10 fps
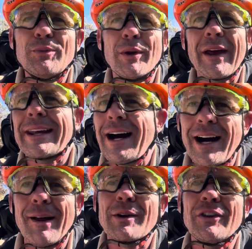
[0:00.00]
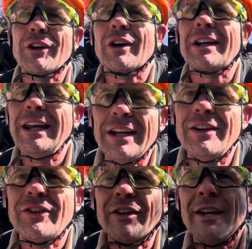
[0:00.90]
but they can't because they got
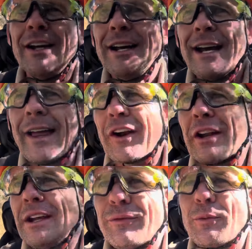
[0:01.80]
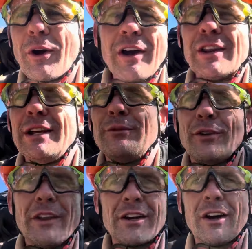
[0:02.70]
kids and they don't live where I live
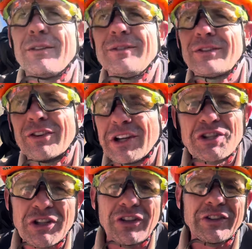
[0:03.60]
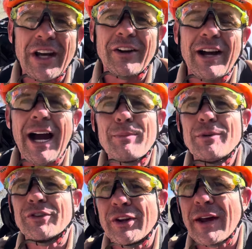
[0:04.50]
and they got just logistics ain't going to
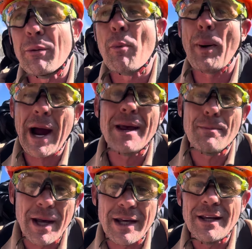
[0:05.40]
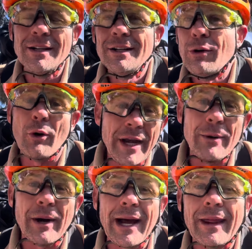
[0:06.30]
happen. So they will pay me or
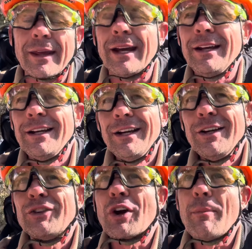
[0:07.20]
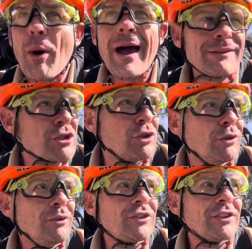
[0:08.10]
anyone out there to go buy the
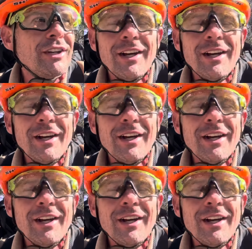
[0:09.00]
shoes